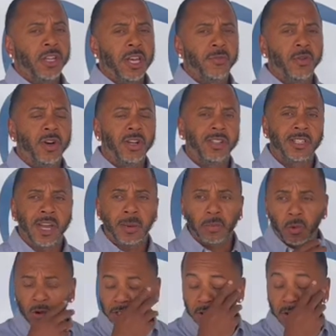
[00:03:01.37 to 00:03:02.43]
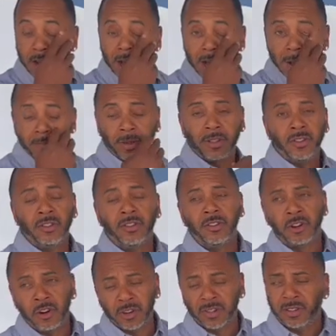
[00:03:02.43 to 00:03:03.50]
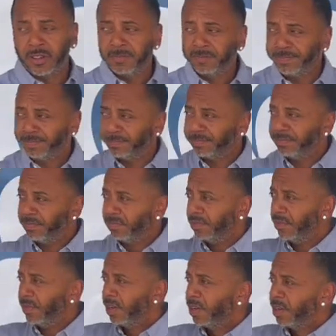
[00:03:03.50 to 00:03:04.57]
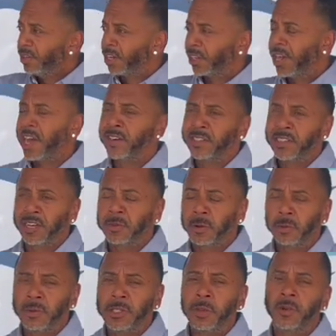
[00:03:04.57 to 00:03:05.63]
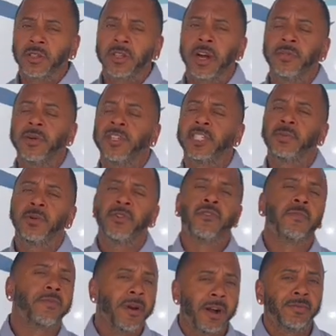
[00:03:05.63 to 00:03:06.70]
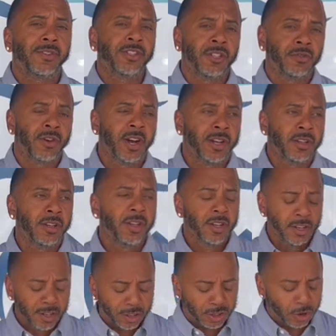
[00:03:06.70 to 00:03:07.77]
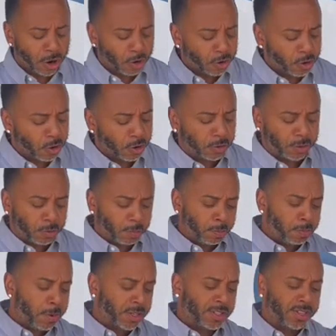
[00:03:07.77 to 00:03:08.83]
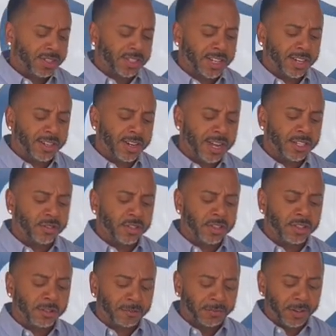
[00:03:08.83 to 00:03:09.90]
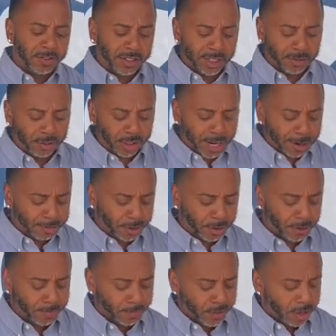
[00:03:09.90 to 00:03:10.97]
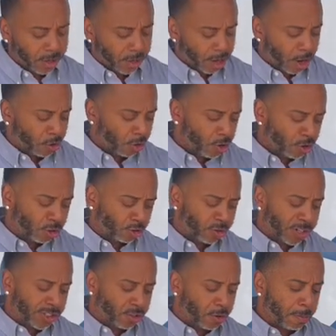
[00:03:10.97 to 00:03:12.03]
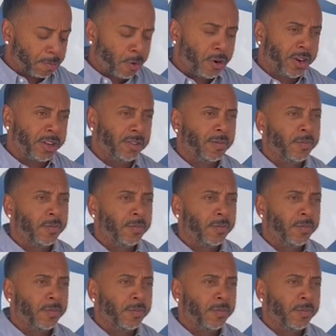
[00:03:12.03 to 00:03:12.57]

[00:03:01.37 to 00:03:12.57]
give you an example of what's going to happen during the latter times, because we're supposed to come in the spirit of prophecy, right? So I'm going to go to the second Ezra, the 15th chapter. I'm going to go straight to the point.